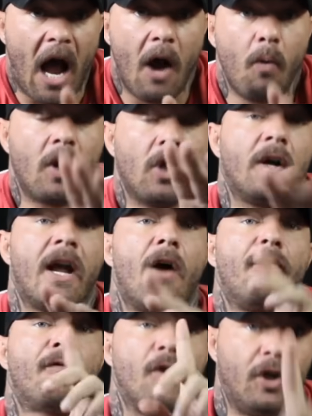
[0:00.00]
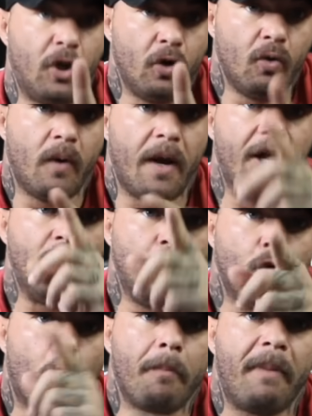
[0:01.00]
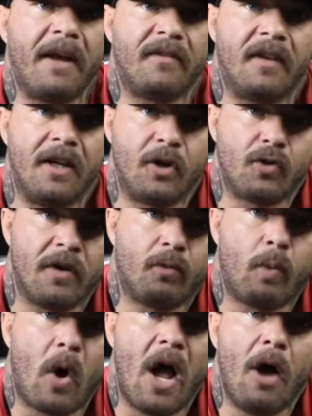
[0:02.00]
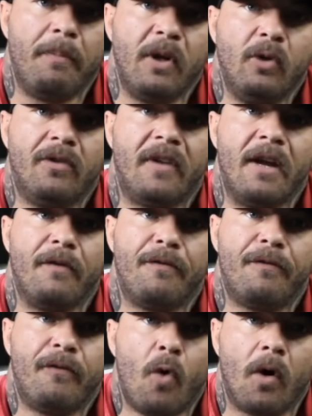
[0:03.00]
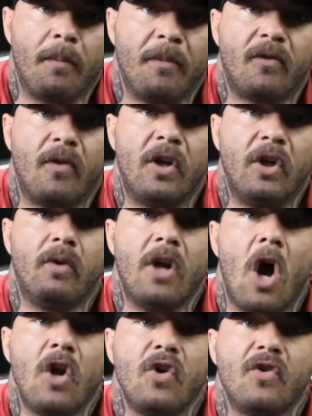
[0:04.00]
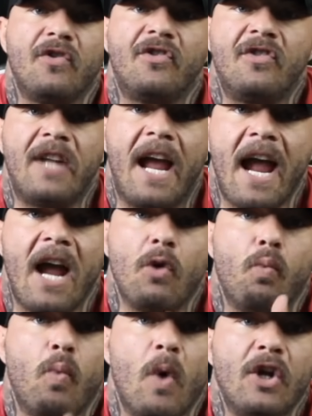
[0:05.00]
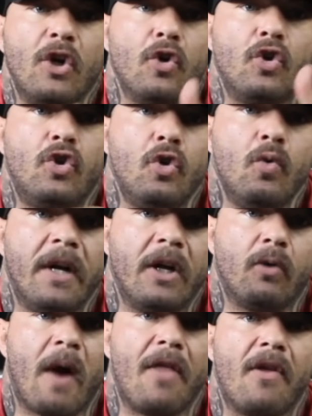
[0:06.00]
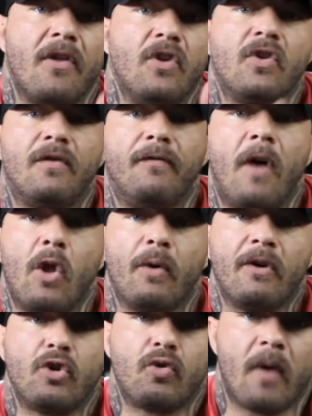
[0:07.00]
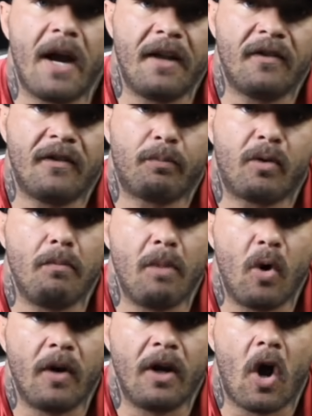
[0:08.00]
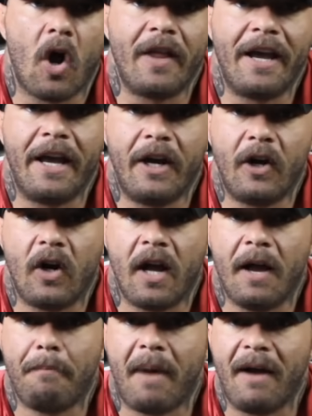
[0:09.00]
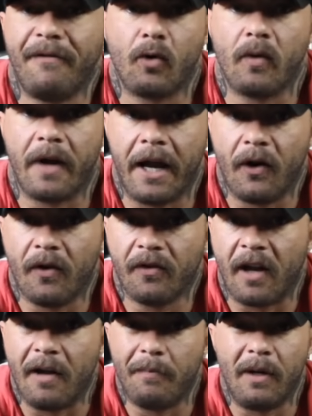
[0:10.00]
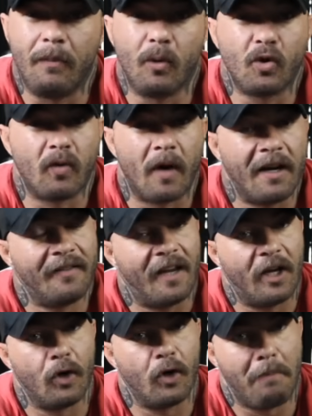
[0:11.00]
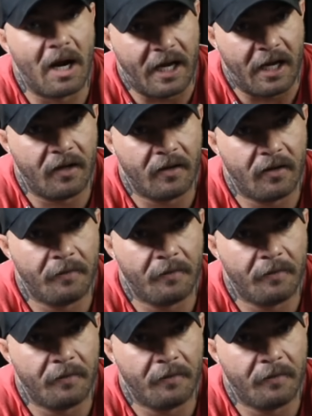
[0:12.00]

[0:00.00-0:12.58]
I want to look out for you and your best interest while helping you stay informed so that you can understand what you're doing rather than just following trends promoted on the internet by creators and people trying to take your money.